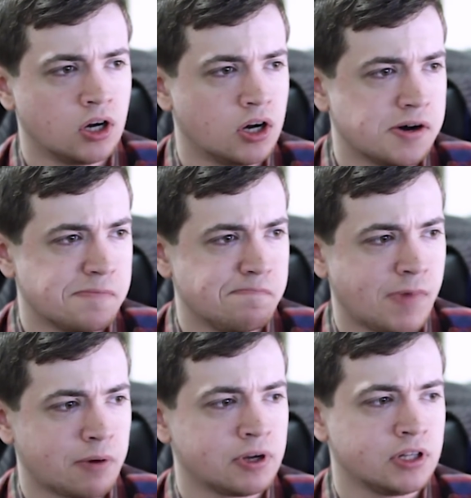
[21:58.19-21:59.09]

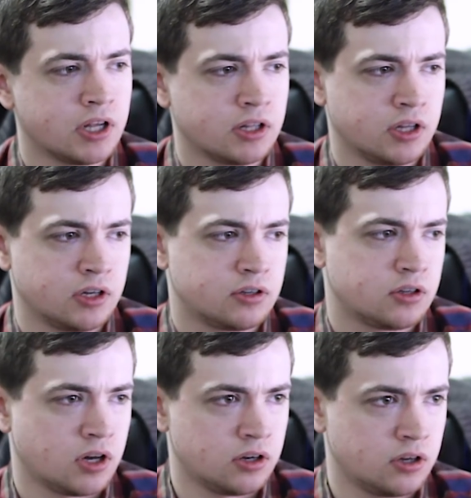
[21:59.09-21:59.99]
Um, I read a lot of like
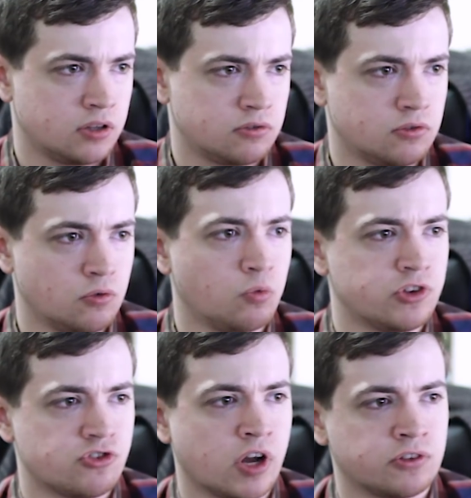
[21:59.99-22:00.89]
kind of
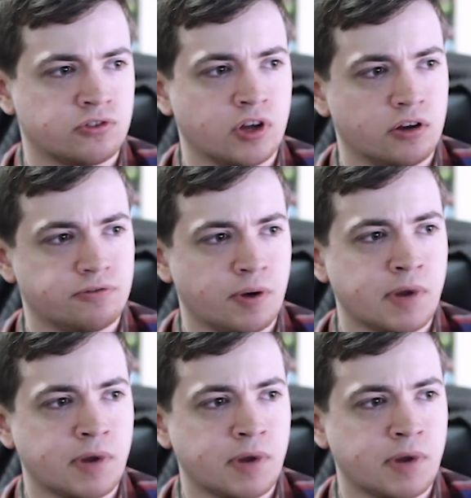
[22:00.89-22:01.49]
one-shot stuff.